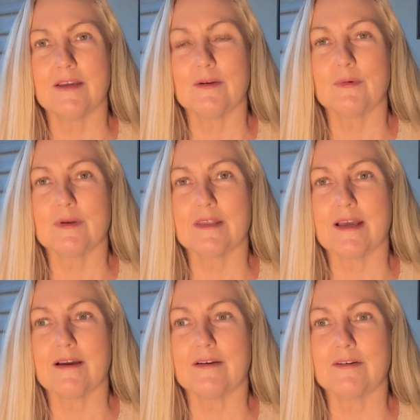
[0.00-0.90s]

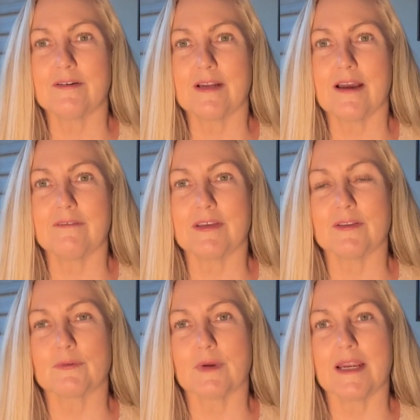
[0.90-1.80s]
without having
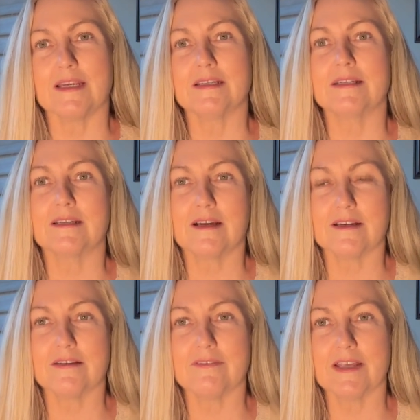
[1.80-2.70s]
the right
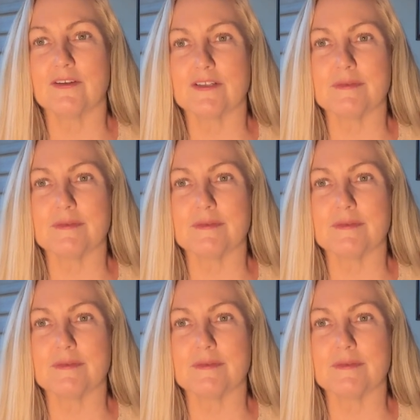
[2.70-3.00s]
kind of energy,